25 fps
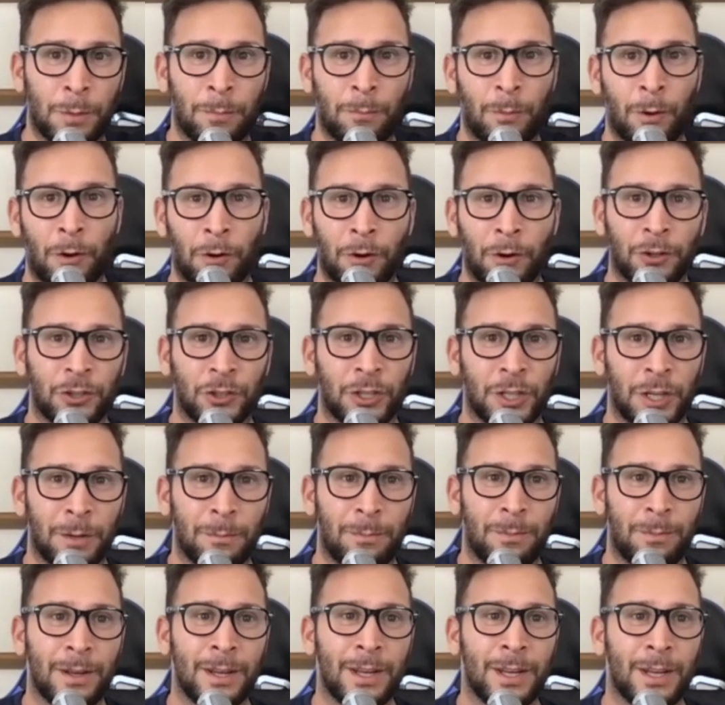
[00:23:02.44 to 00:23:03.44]
with a
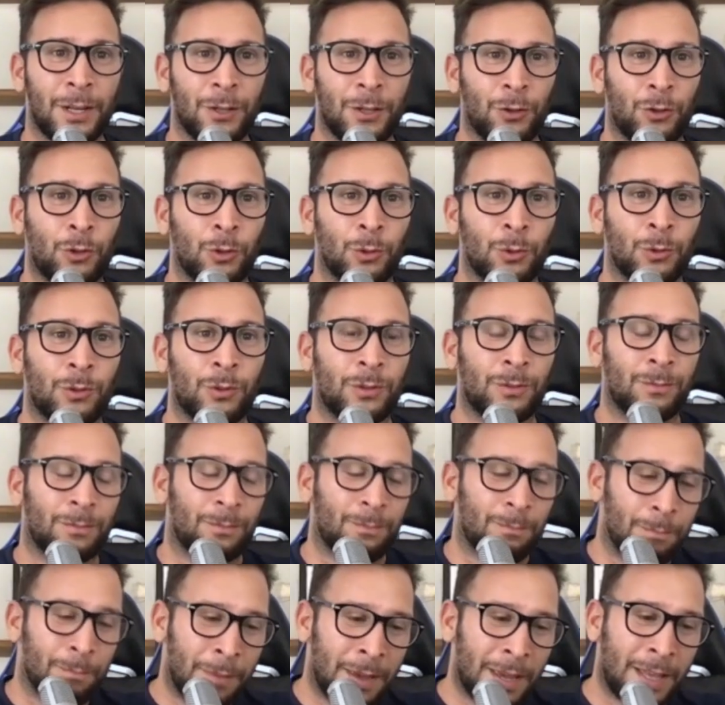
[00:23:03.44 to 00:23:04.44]
partnership to
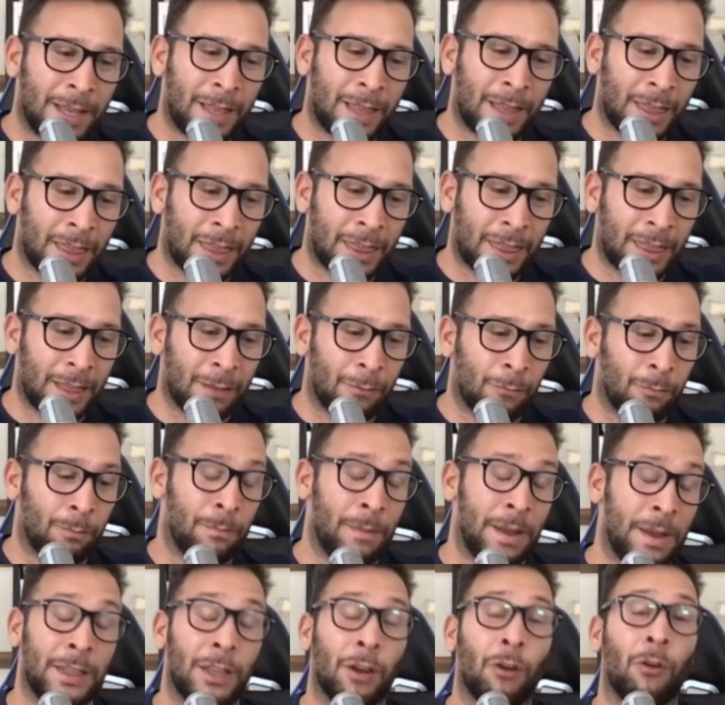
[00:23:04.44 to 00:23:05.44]
make
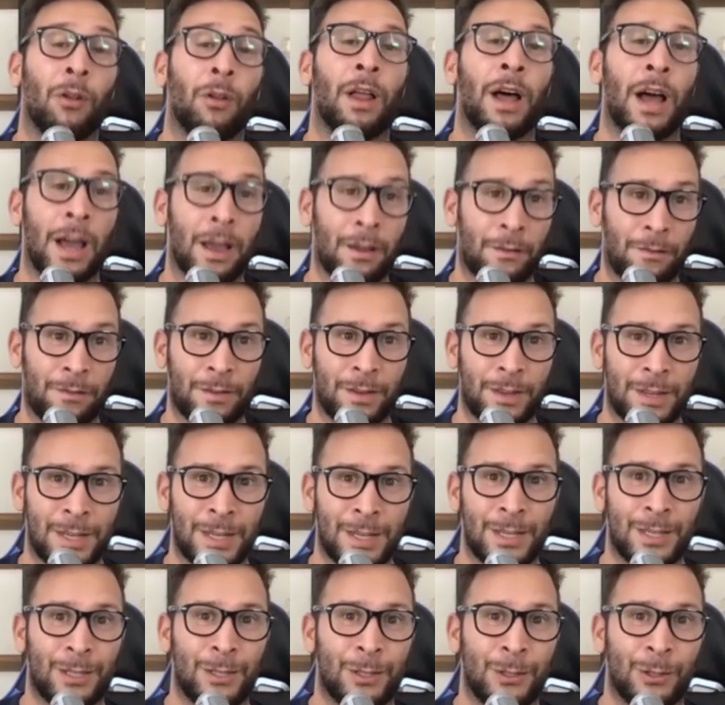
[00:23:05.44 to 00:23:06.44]
their life
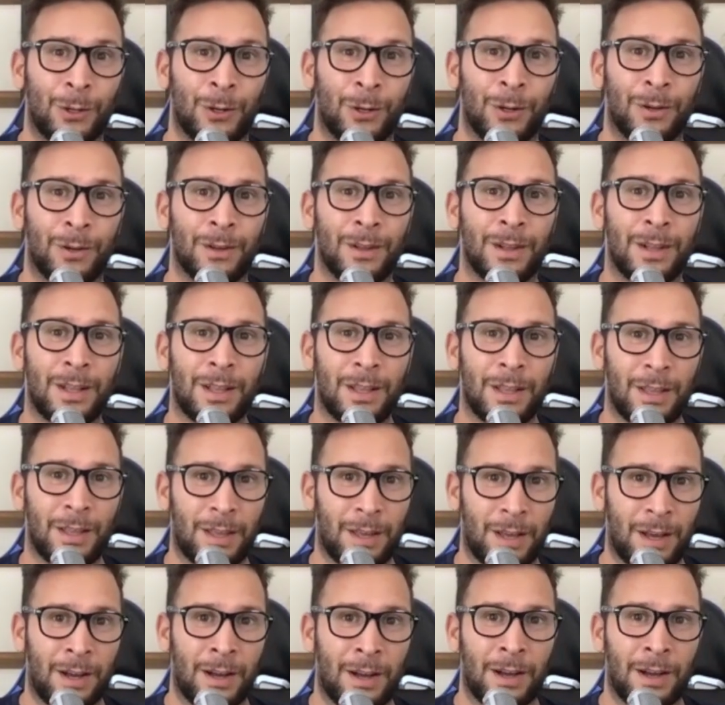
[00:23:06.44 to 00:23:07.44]
easier
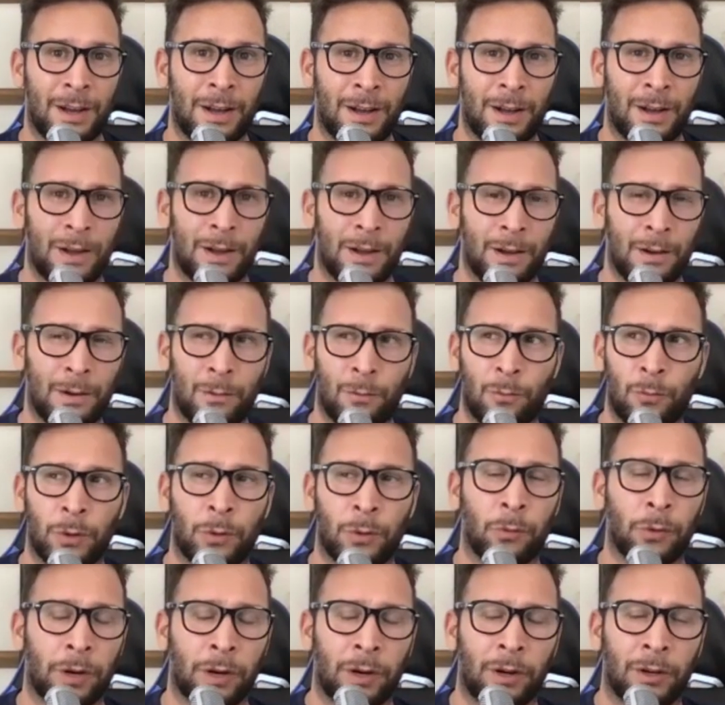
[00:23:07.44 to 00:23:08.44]

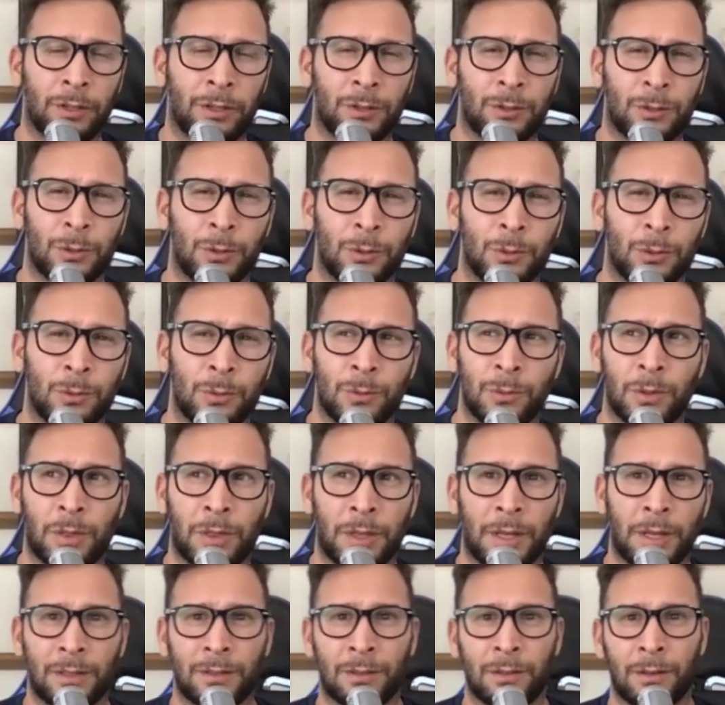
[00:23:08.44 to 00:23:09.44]
with regards to
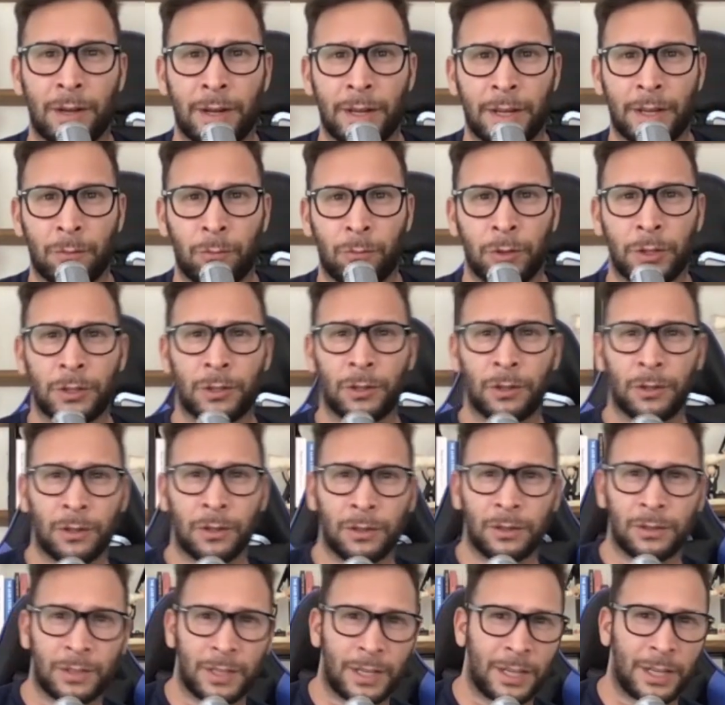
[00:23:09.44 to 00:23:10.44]
things like
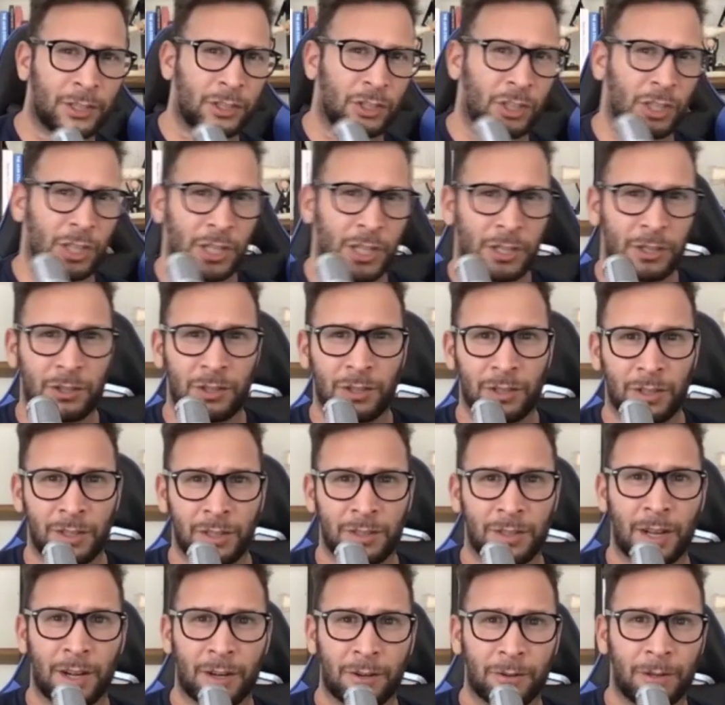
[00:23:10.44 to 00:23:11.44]
returns and exchange.
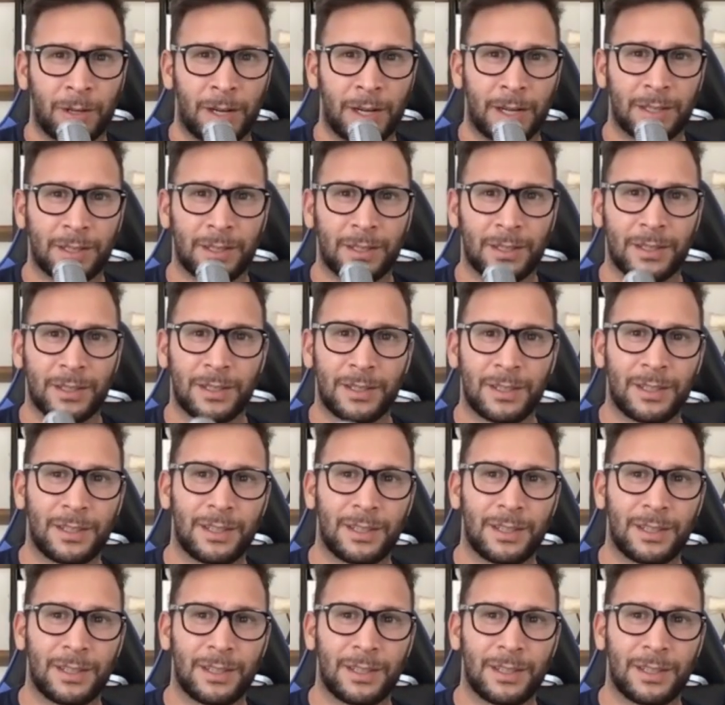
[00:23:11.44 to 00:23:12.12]
Is that correct?